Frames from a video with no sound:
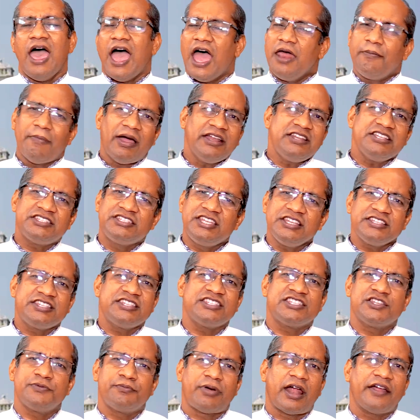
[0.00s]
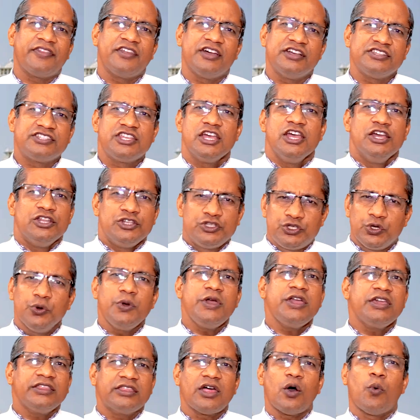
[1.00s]
And my dear sisters and brothers,
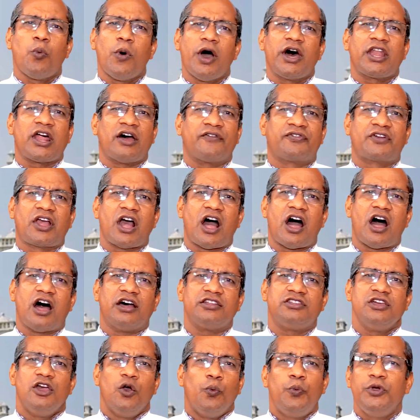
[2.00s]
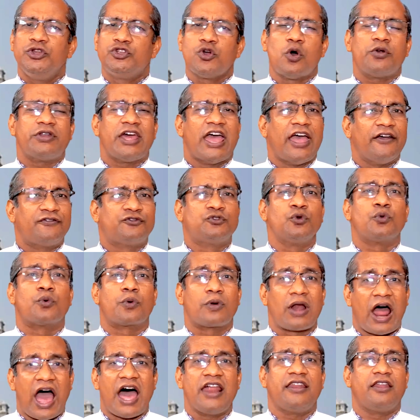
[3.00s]
doing the Word of God, we don't have to
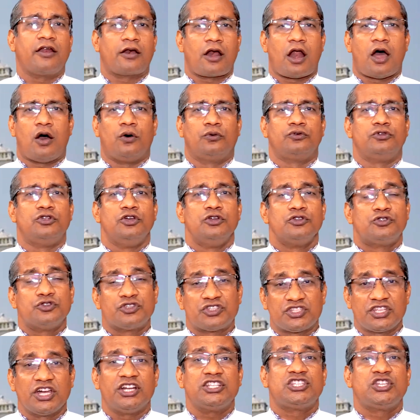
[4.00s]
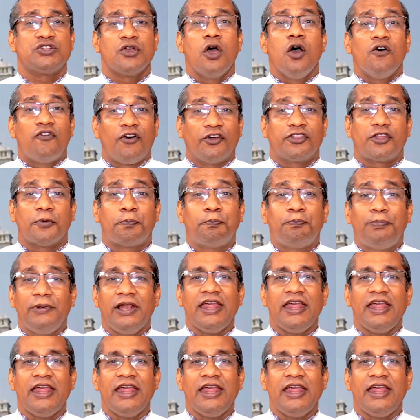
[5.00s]
run around to search for the